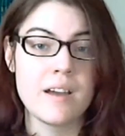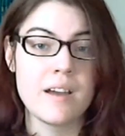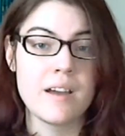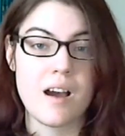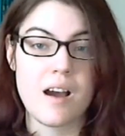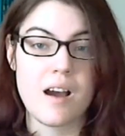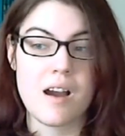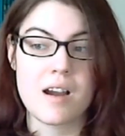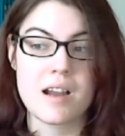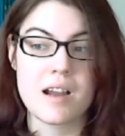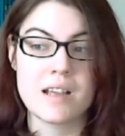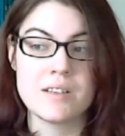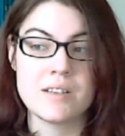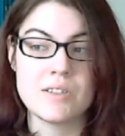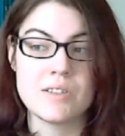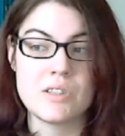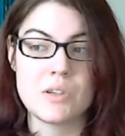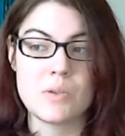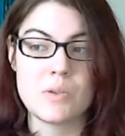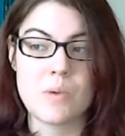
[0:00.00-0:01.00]
are
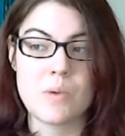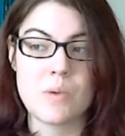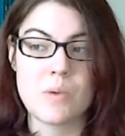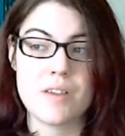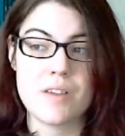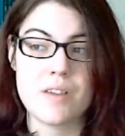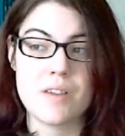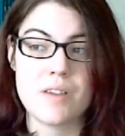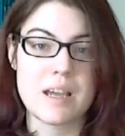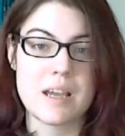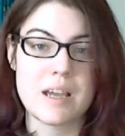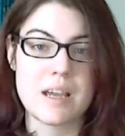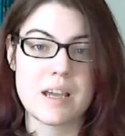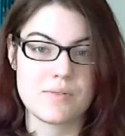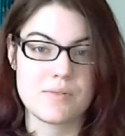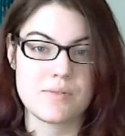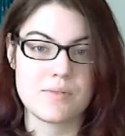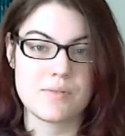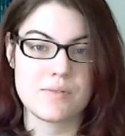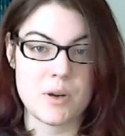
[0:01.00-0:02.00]
into other types of
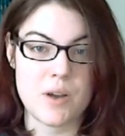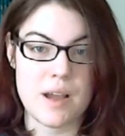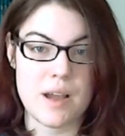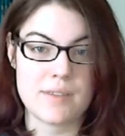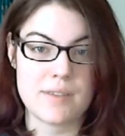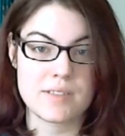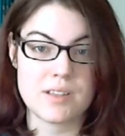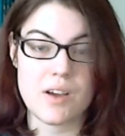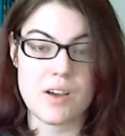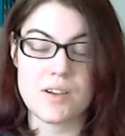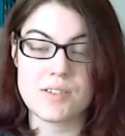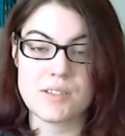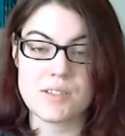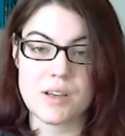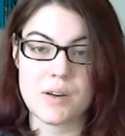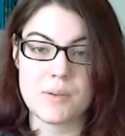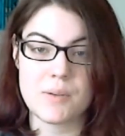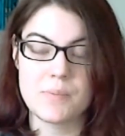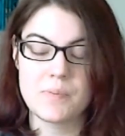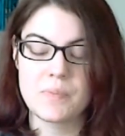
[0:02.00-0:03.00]
fiber crafts
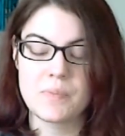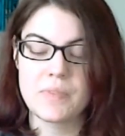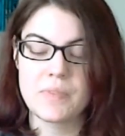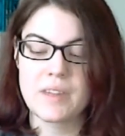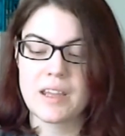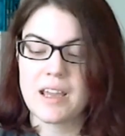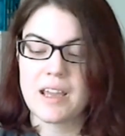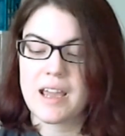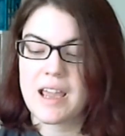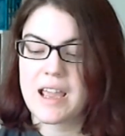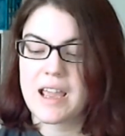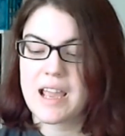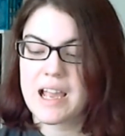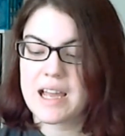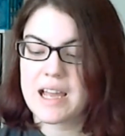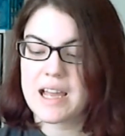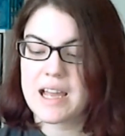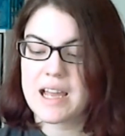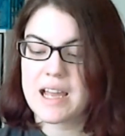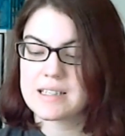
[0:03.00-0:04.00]
also.
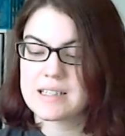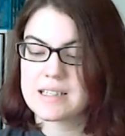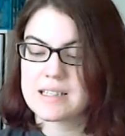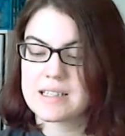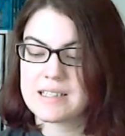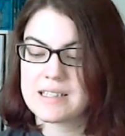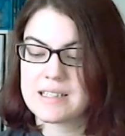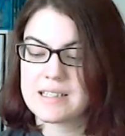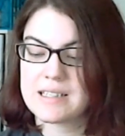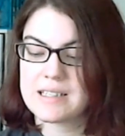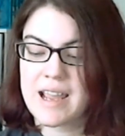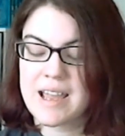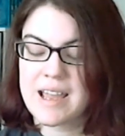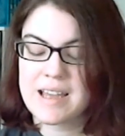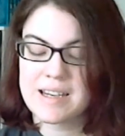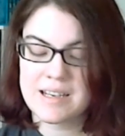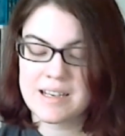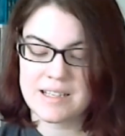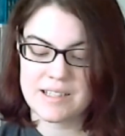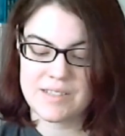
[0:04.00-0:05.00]
And
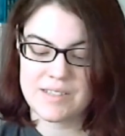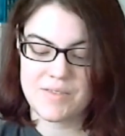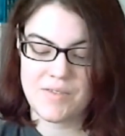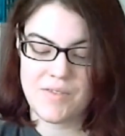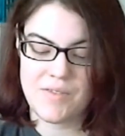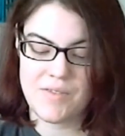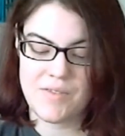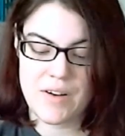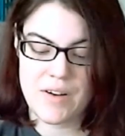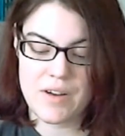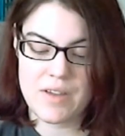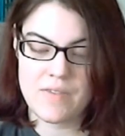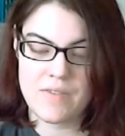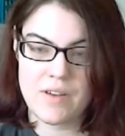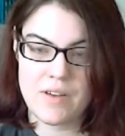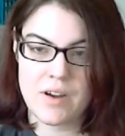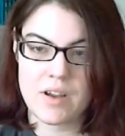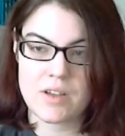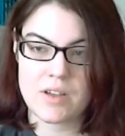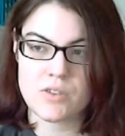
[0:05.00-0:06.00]
Diane is very,
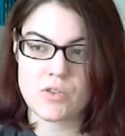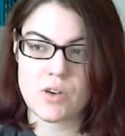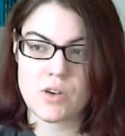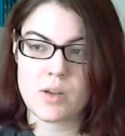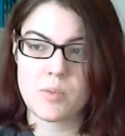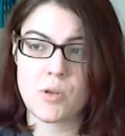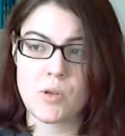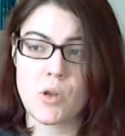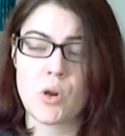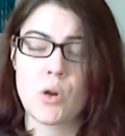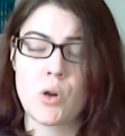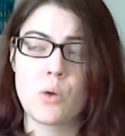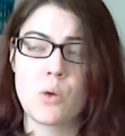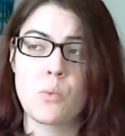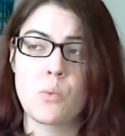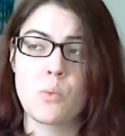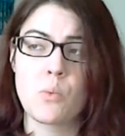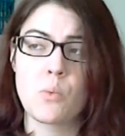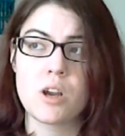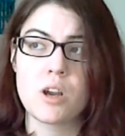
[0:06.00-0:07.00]
very enjoyable. Her
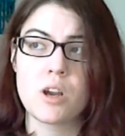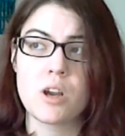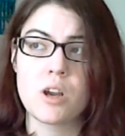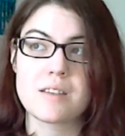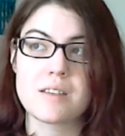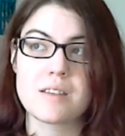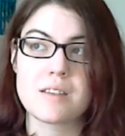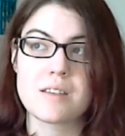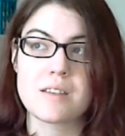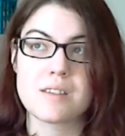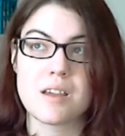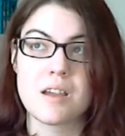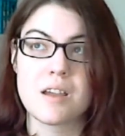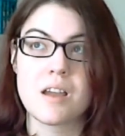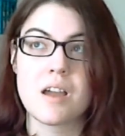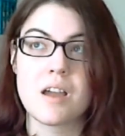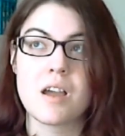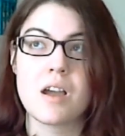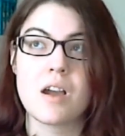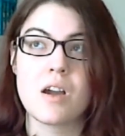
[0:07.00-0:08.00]
work is
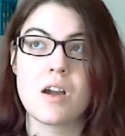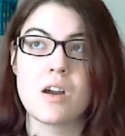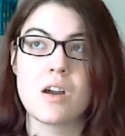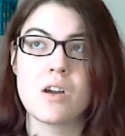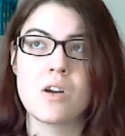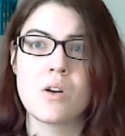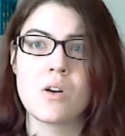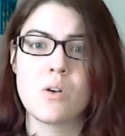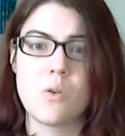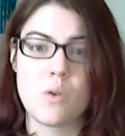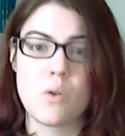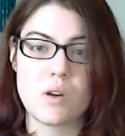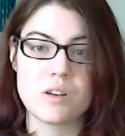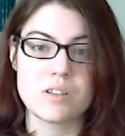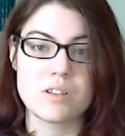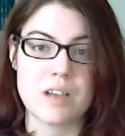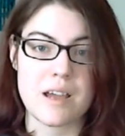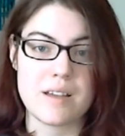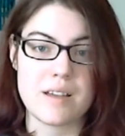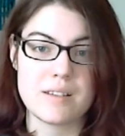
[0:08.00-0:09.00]

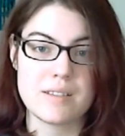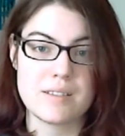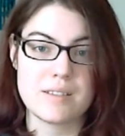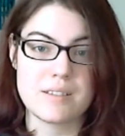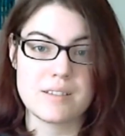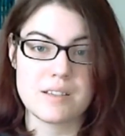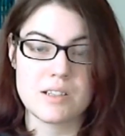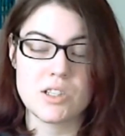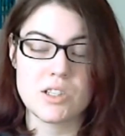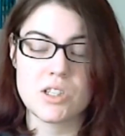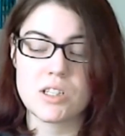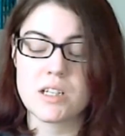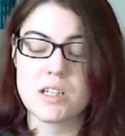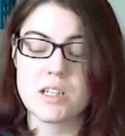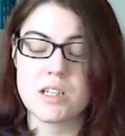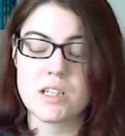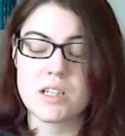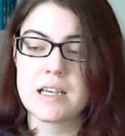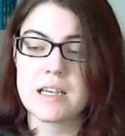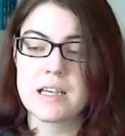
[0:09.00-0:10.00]
gorgeous.
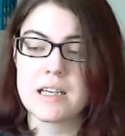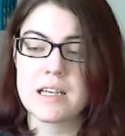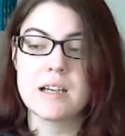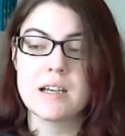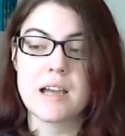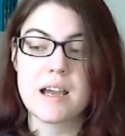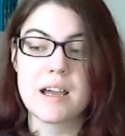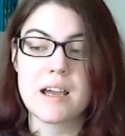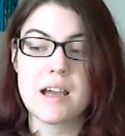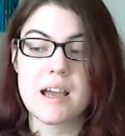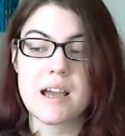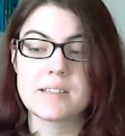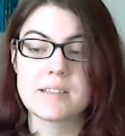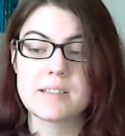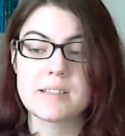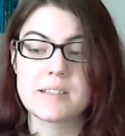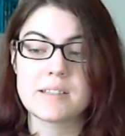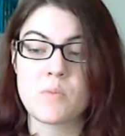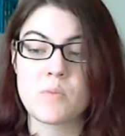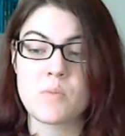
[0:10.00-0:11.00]
She has
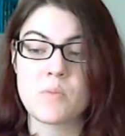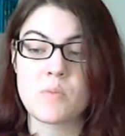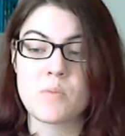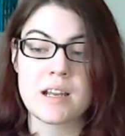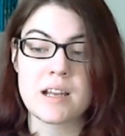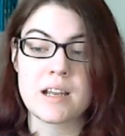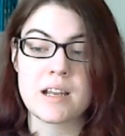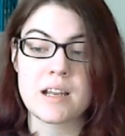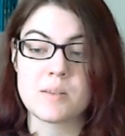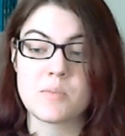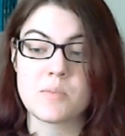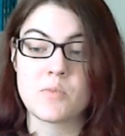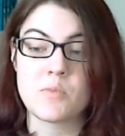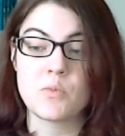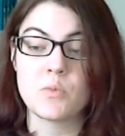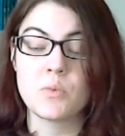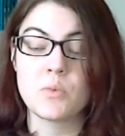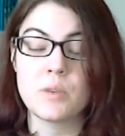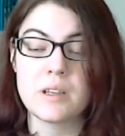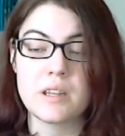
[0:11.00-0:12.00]
been working on
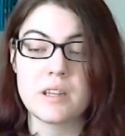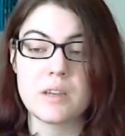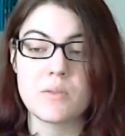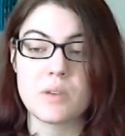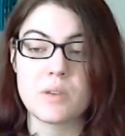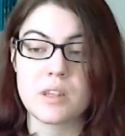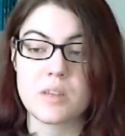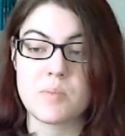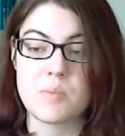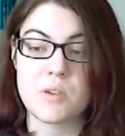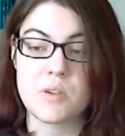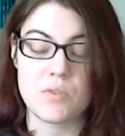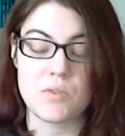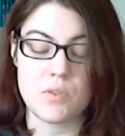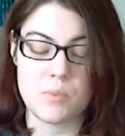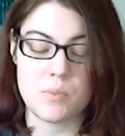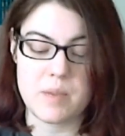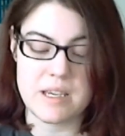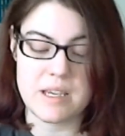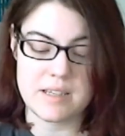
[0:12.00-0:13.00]
some really, really
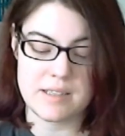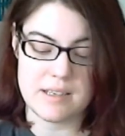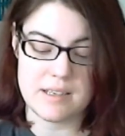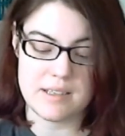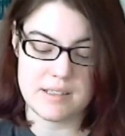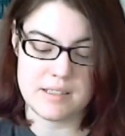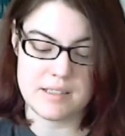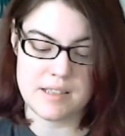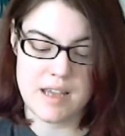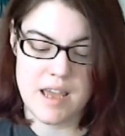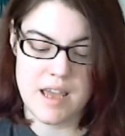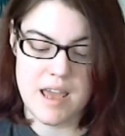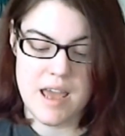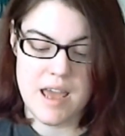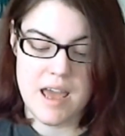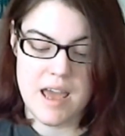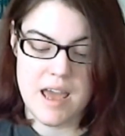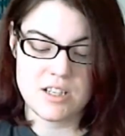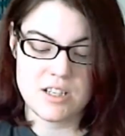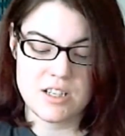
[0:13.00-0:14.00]
beautiful pieces.
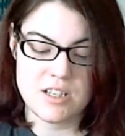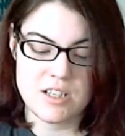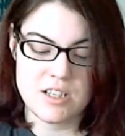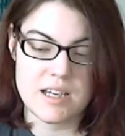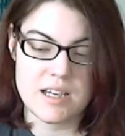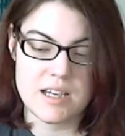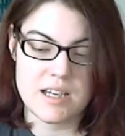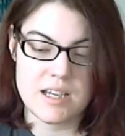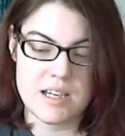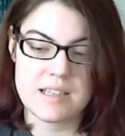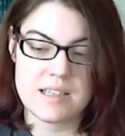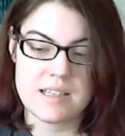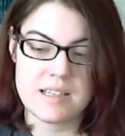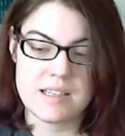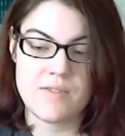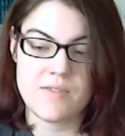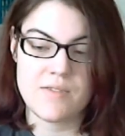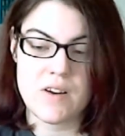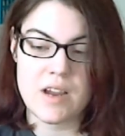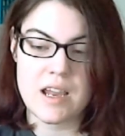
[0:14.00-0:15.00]
And she is
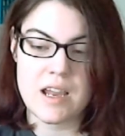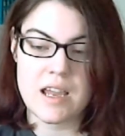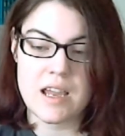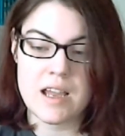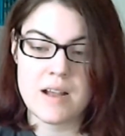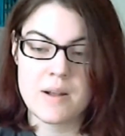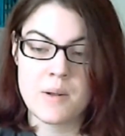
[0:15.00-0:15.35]
very